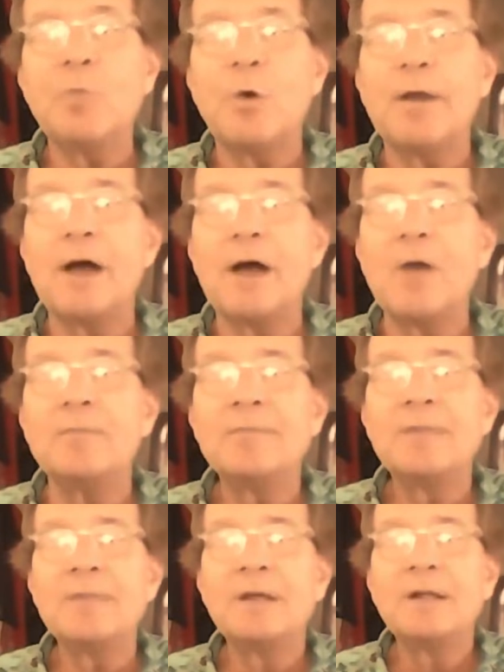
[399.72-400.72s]
won
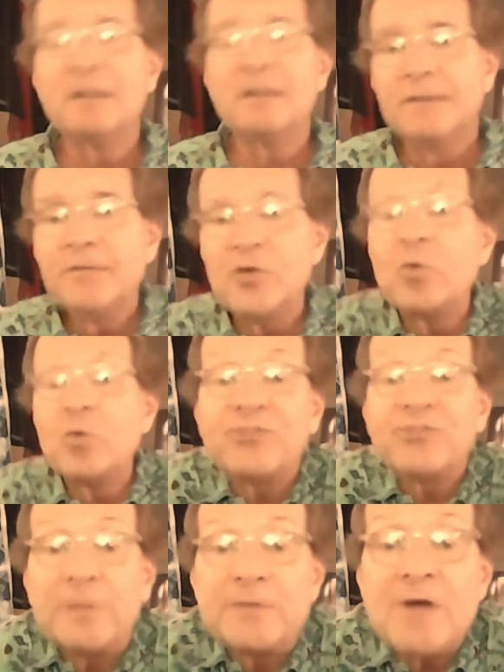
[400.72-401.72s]
out. There
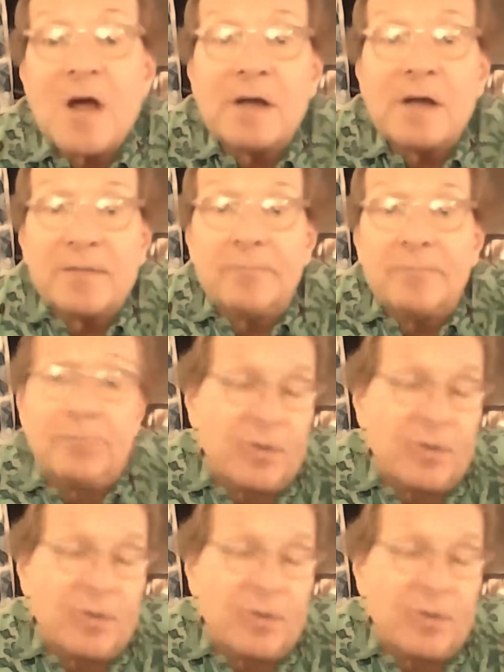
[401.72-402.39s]
was some talk, but